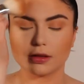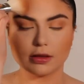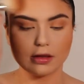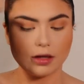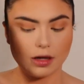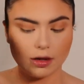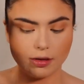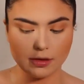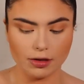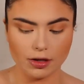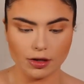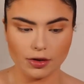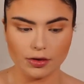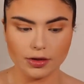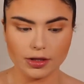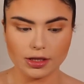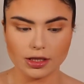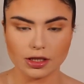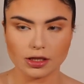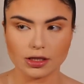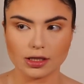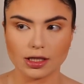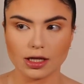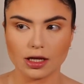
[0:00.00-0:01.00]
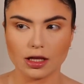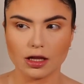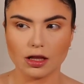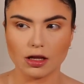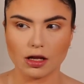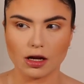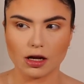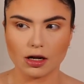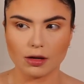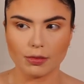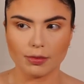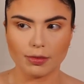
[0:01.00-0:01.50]
I know this looks like a
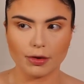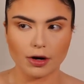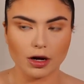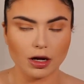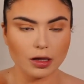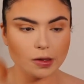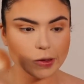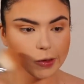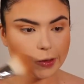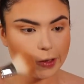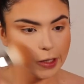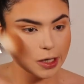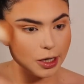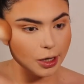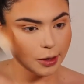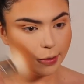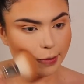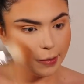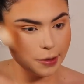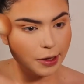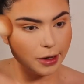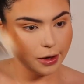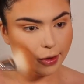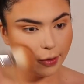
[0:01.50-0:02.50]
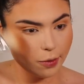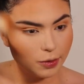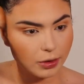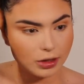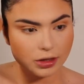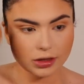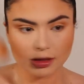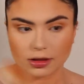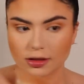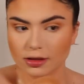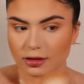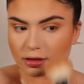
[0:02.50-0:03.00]
lot of bronzer, but
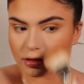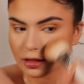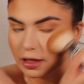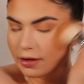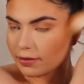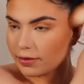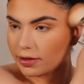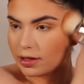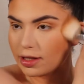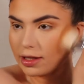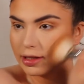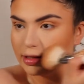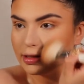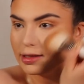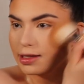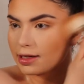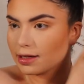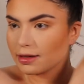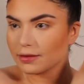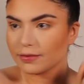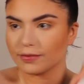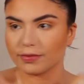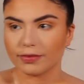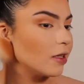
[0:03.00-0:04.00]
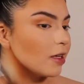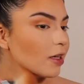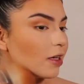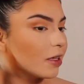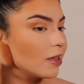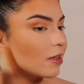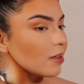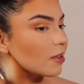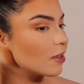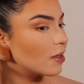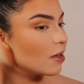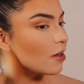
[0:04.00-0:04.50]
once everything's like
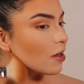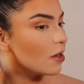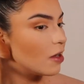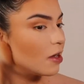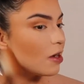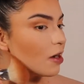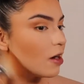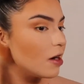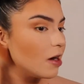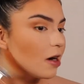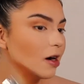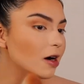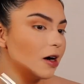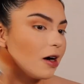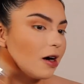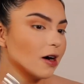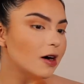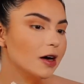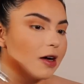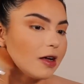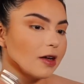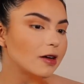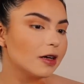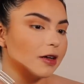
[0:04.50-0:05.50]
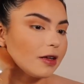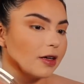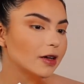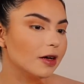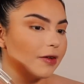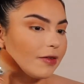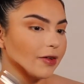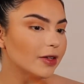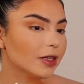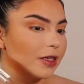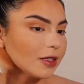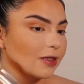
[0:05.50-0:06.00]
on,
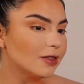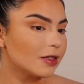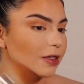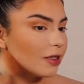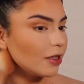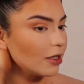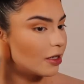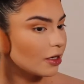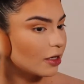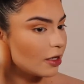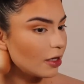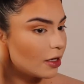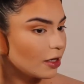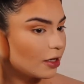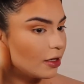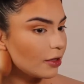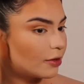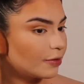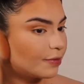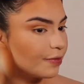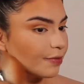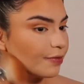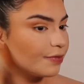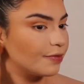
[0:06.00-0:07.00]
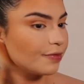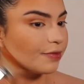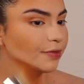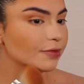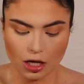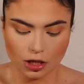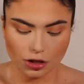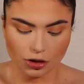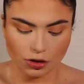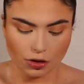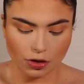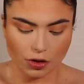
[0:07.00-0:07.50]
everything's gonna look good.
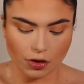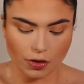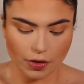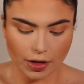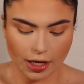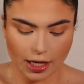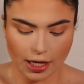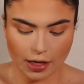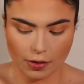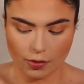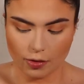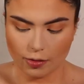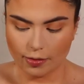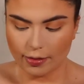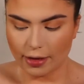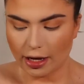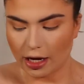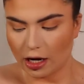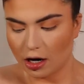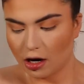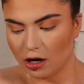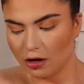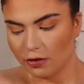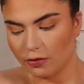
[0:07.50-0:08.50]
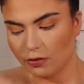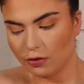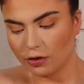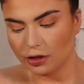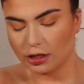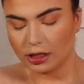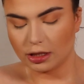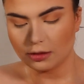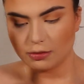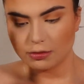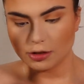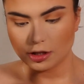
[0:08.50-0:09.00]
So going in with my
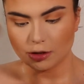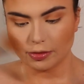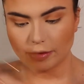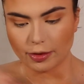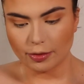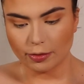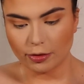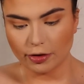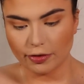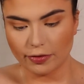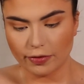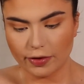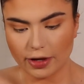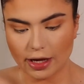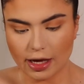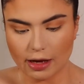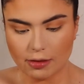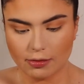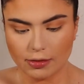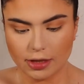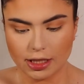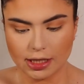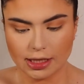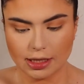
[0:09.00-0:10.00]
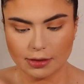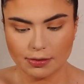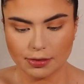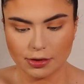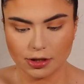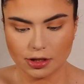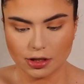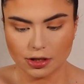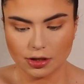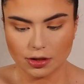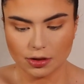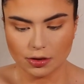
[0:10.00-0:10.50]
R14 brush, my Morphe, I'm gonna dip
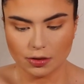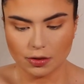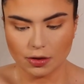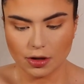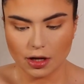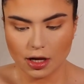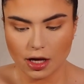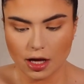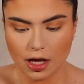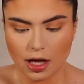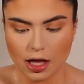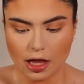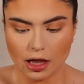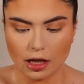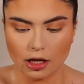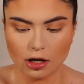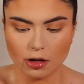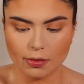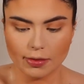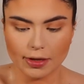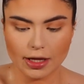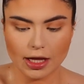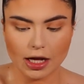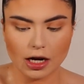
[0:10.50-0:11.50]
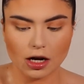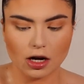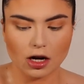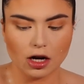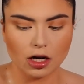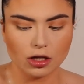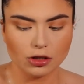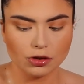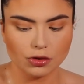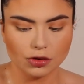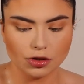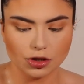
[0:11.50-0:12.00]
into a little bit of that
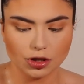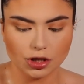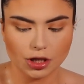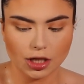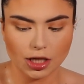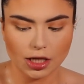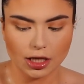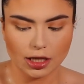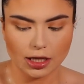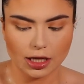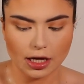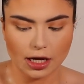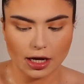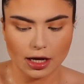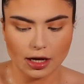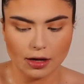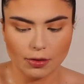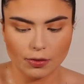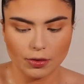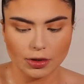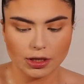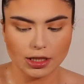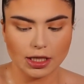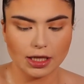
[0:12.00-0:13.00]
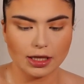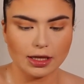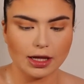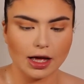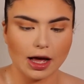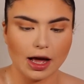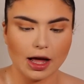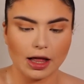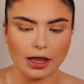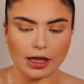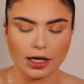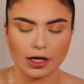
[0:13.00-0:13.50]
contour shade that was in
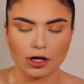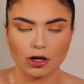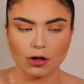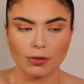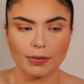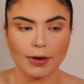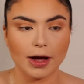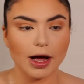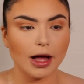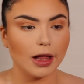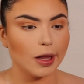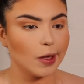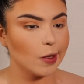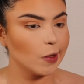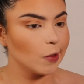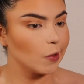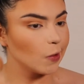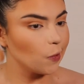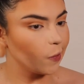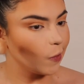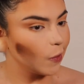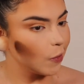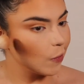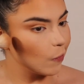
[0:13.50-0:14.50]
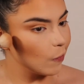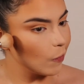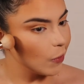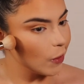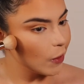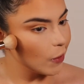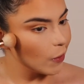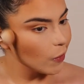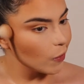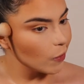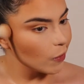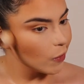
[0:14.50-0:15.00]
that LA Girl palette, the one
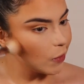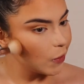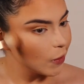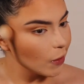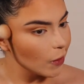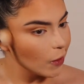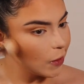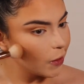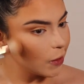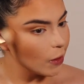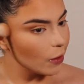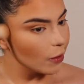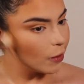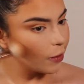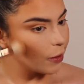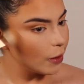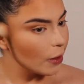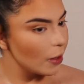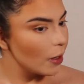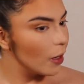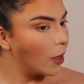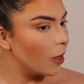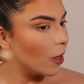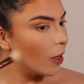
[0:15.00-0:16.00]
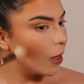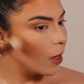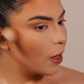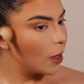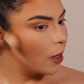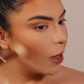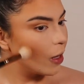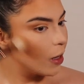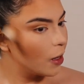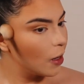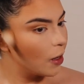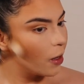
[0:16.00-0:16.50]
we did on our
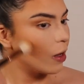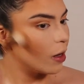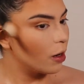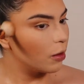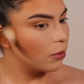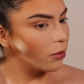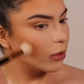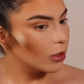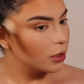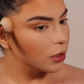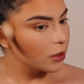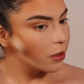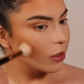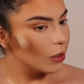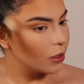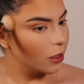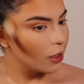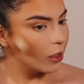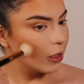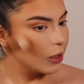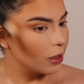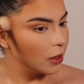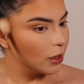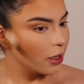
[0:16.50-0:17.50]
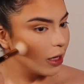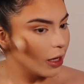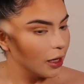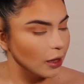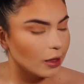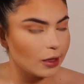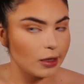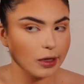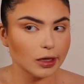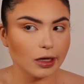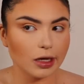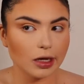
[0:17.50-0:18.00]
eye. I'm just gonna like
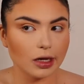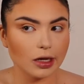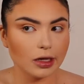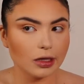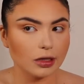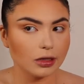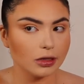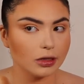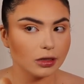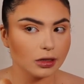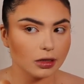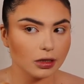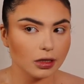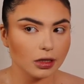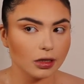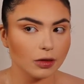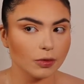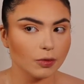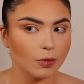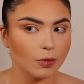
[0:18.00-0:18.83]
lightly dust.